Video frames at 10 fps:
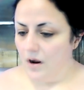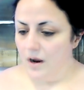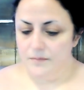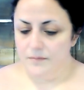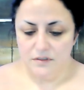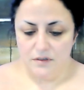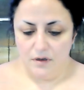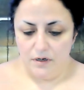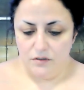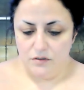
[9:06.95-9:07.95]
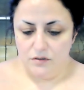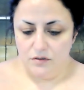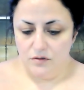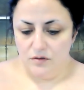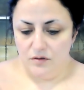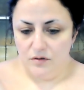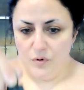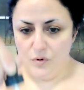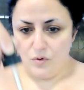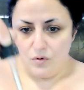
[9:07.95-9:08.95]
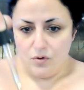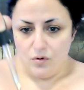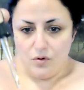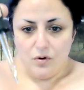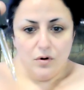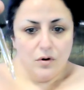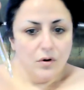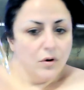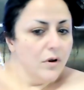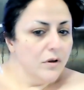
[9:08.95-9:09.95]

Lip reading: I'm just going to pour